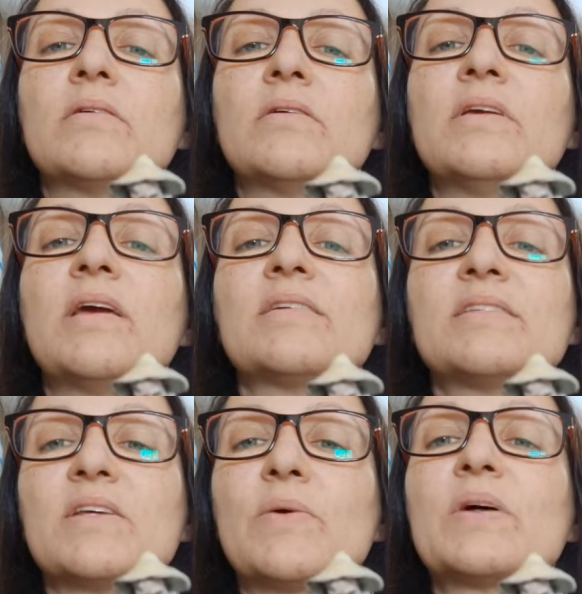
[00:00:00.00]
yes,
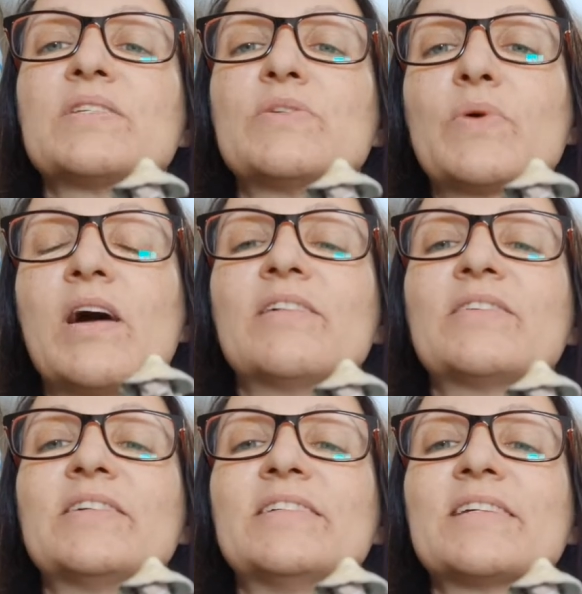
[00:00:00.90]
there was no color
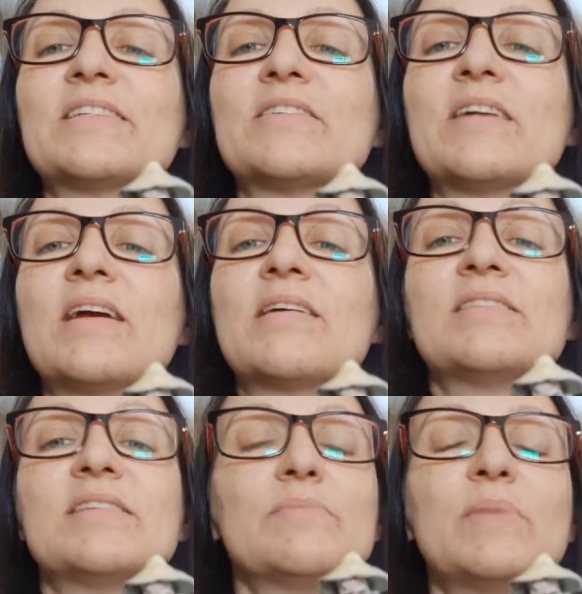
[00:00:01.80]
on it yesterday. And I
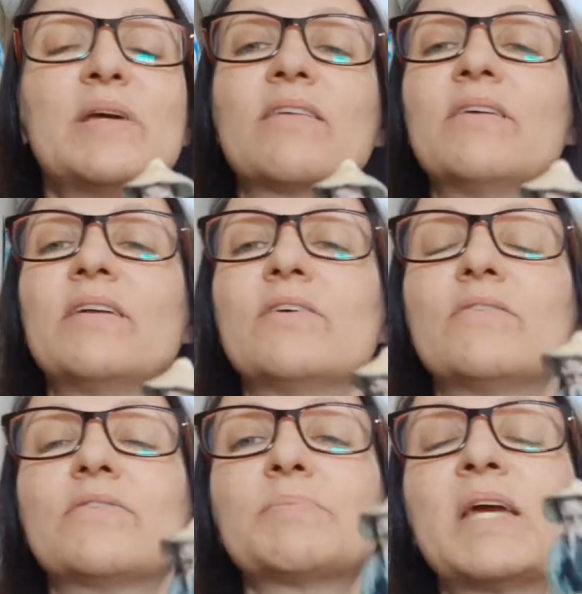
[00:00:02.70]
didn't make a video
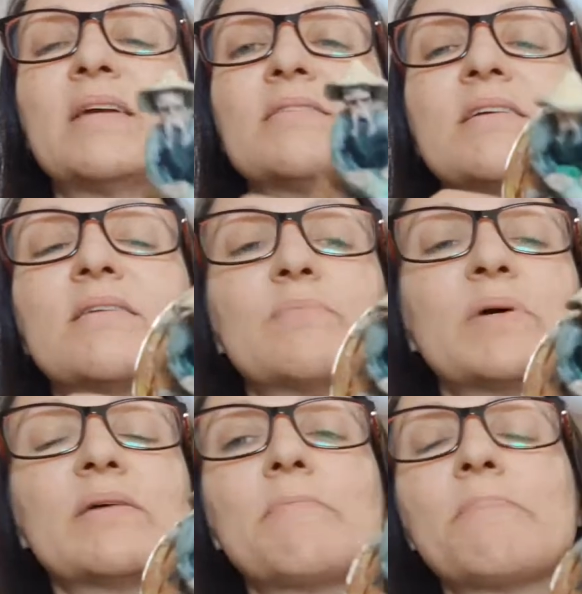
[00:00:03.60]
of painting it,
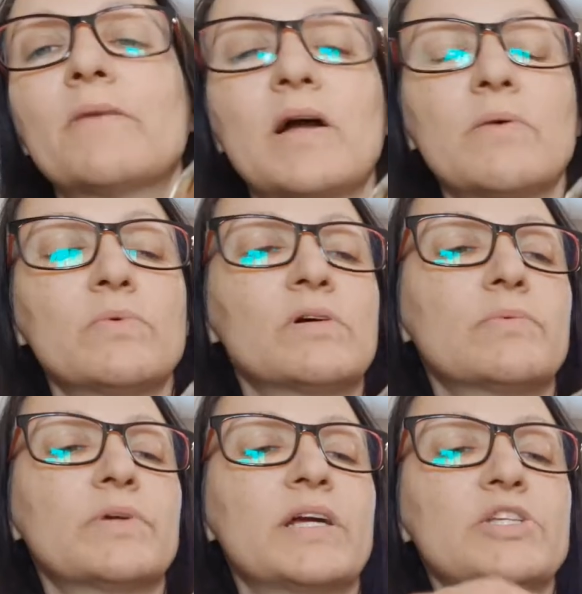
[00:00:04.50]
but I will,
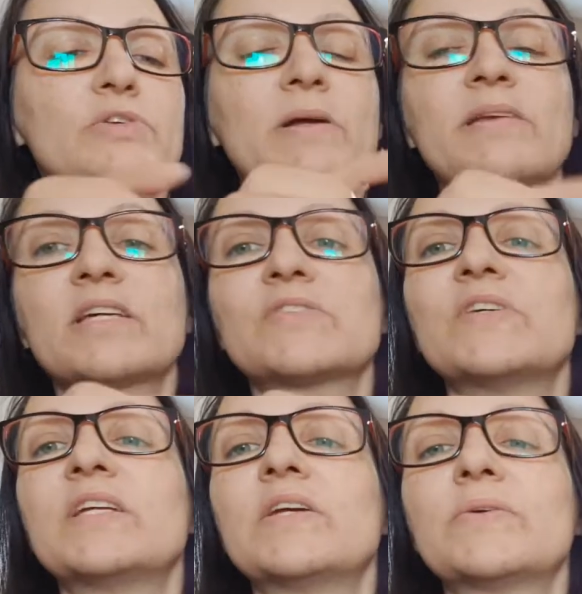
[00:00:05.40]
when I do my next
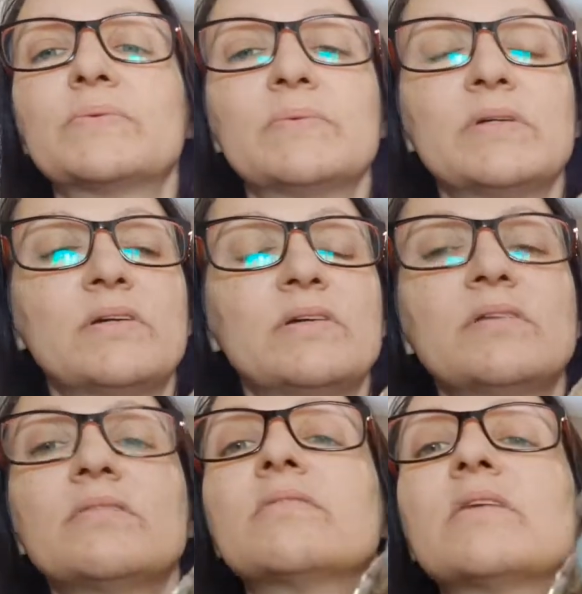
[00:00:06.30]
video,
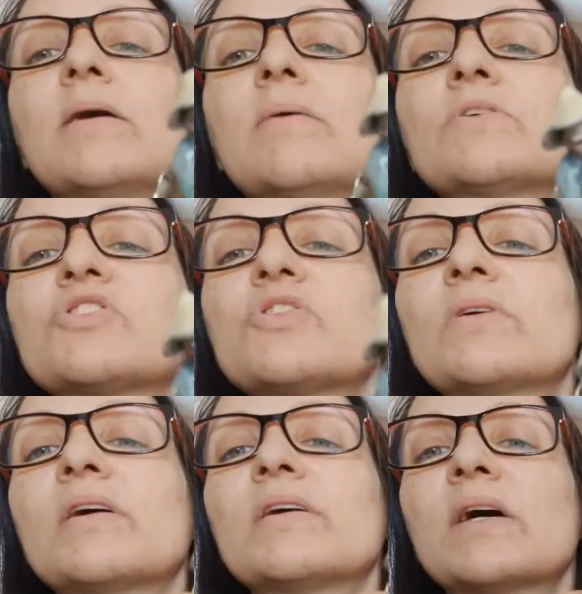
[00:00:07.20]
I will show you
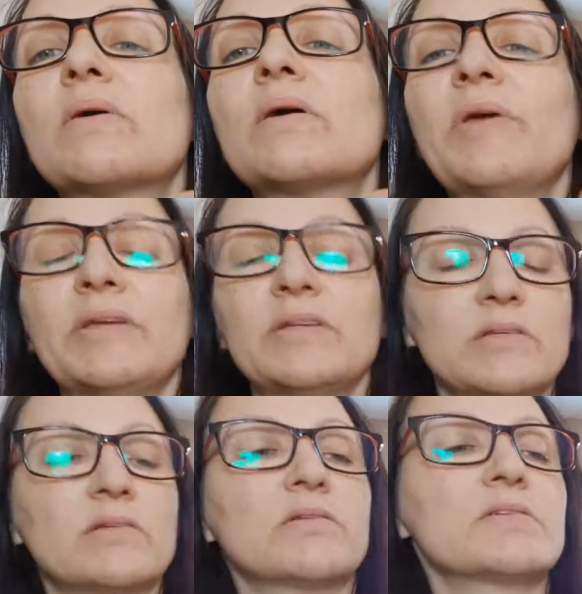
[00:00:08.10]
guys how I painted
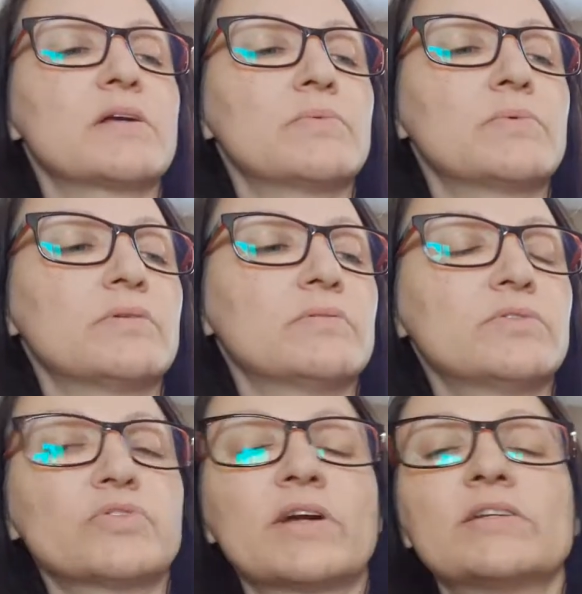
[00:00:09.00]
it, because I will
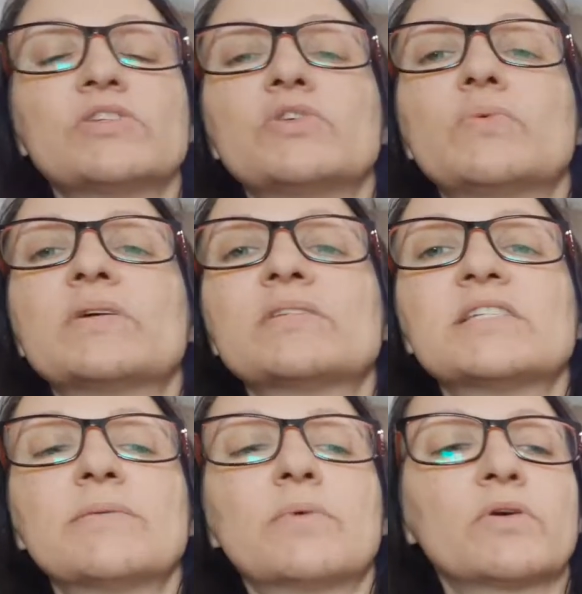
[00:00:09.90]
try to do one
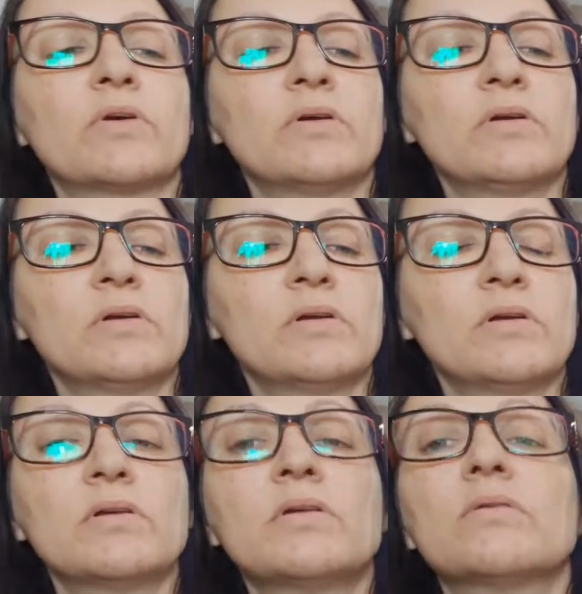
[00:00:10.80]
similar
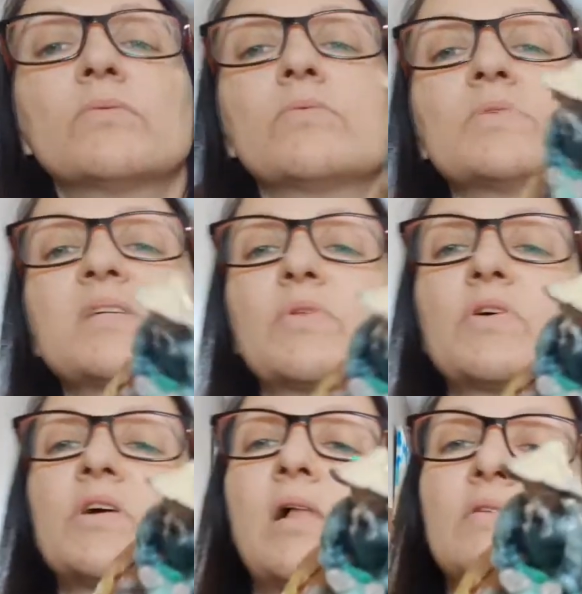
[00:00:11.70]

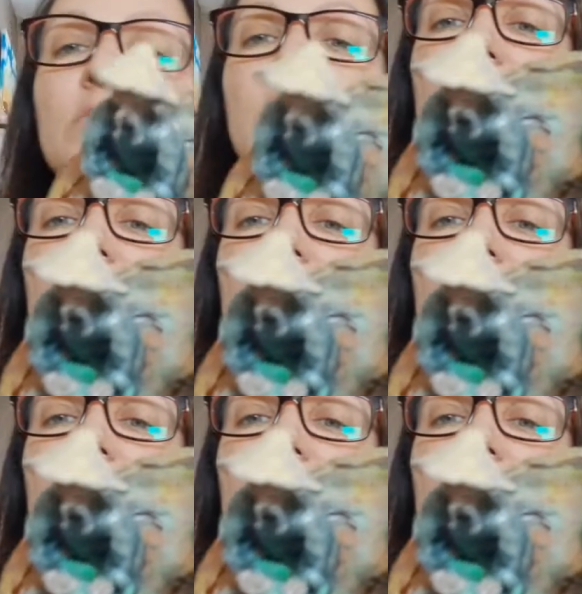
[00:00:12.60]
colors on the